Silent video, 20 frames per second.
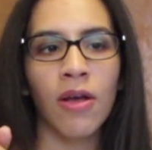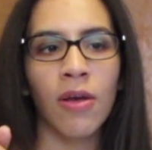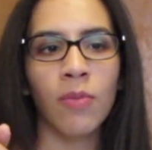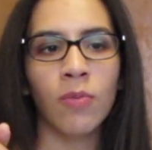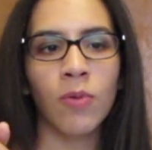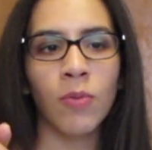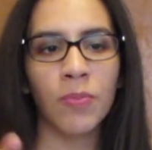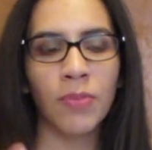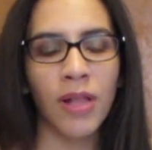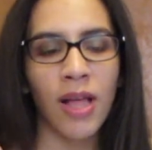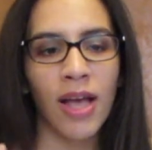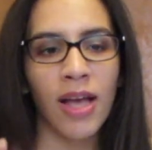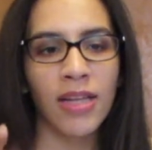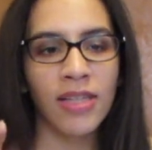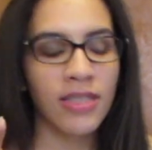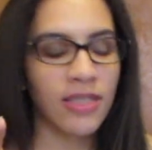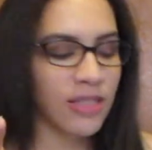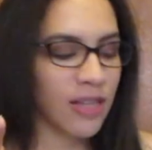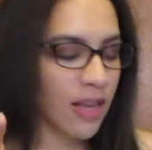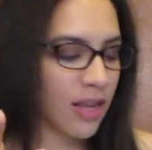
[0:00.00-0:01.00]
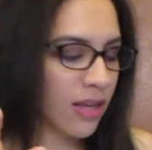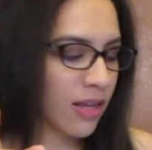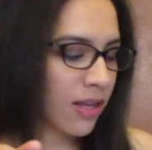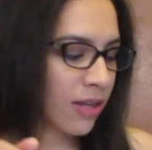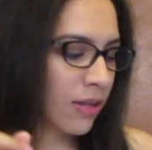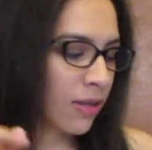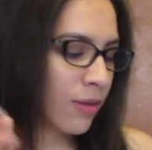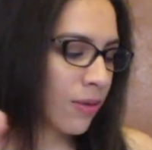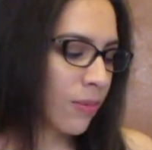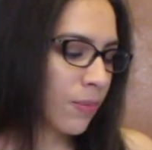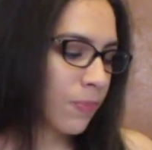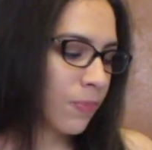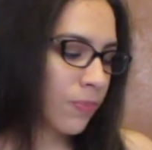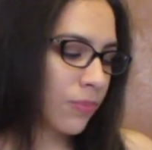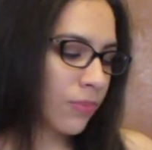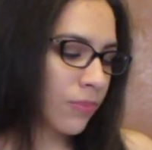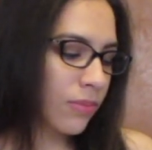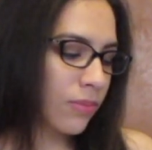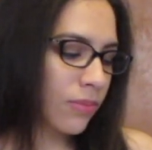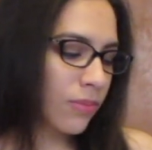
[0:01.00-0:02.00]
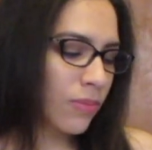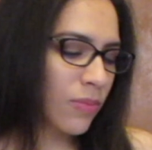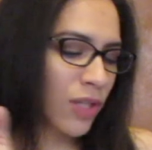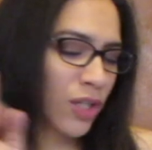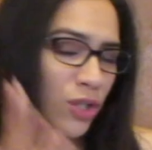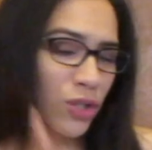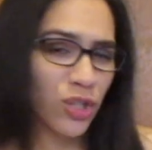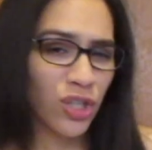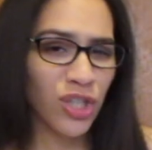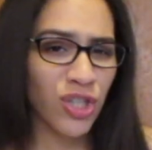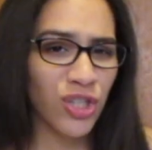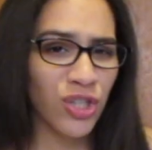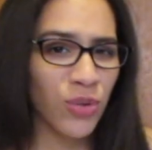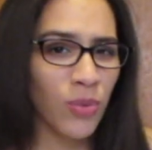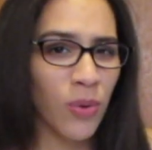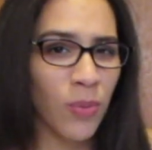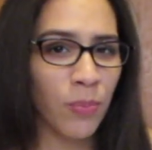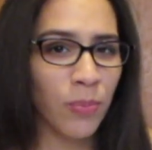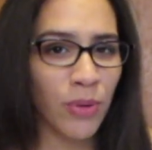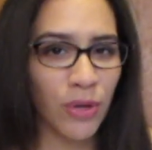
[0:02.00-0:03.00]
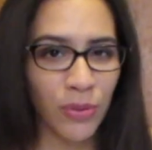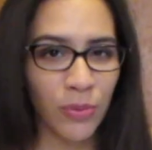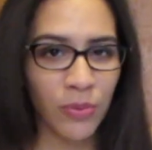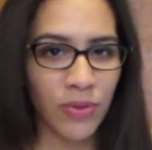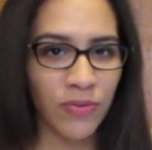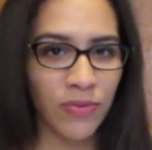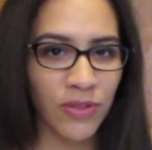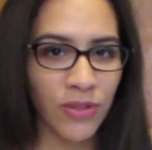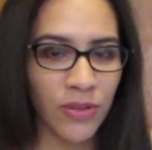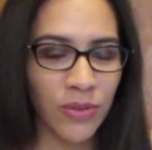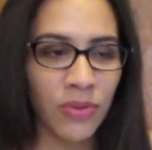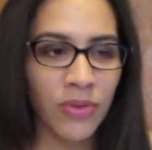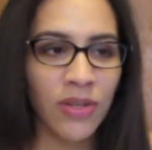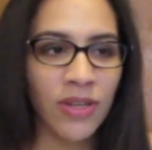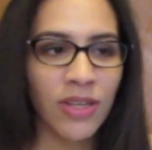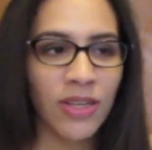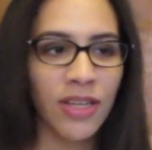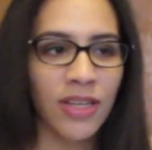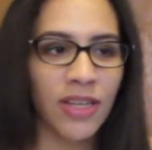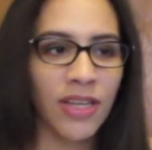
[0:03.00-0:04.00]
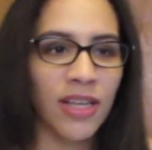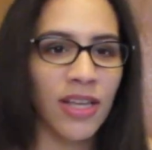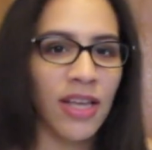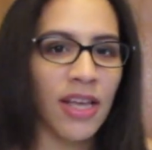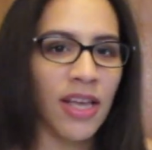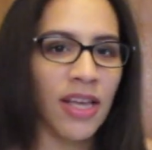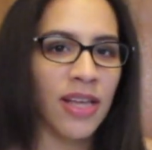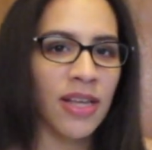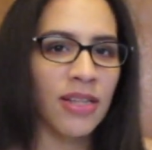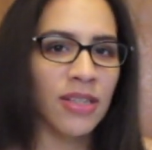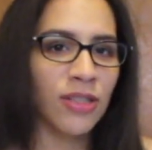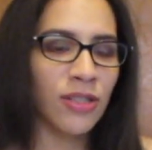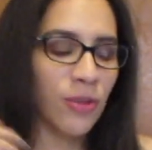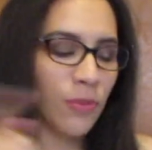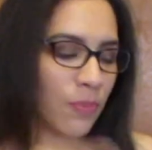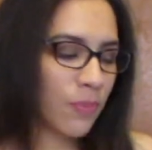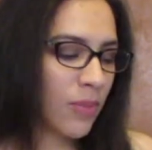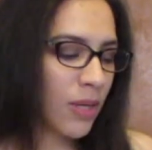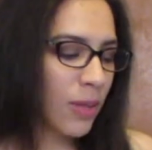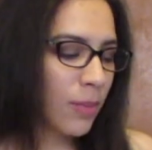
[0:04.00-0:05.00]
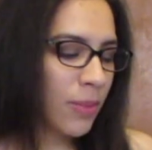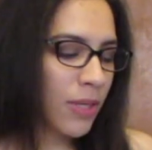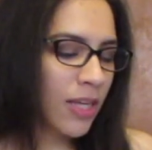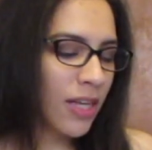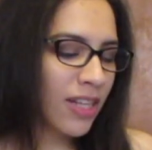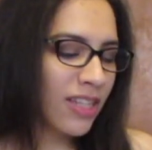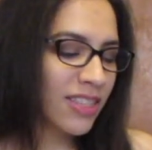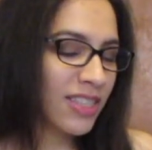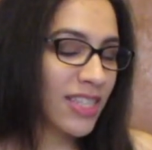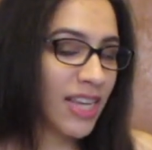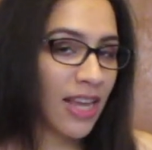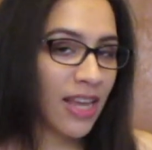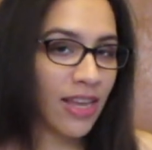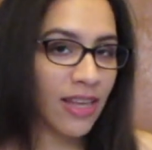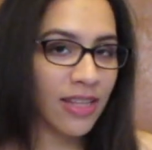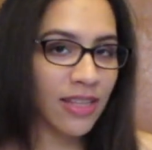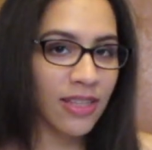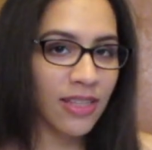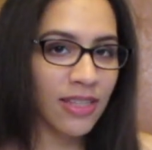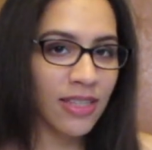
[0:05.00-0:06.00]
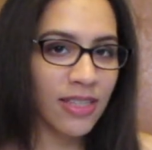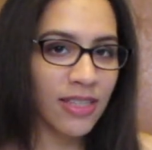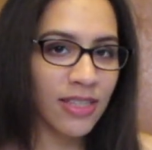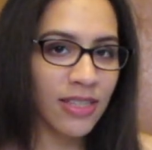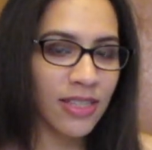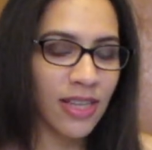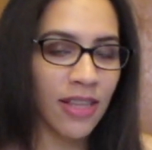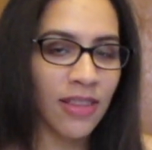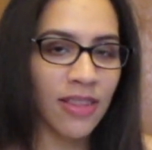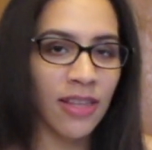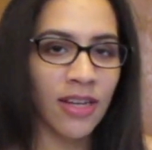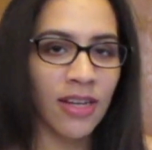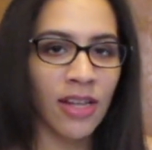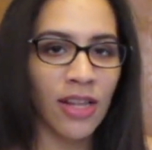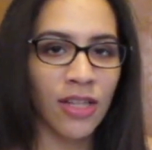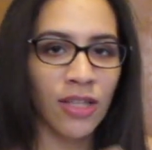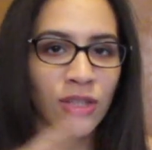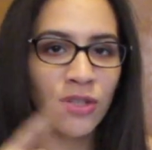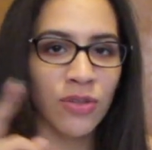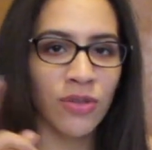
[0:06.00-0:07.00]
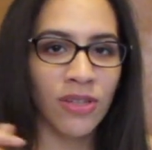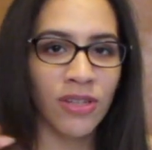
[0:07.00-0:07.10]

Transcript: replied saying you should do a book review. So maybe I'll take this and then I'll do the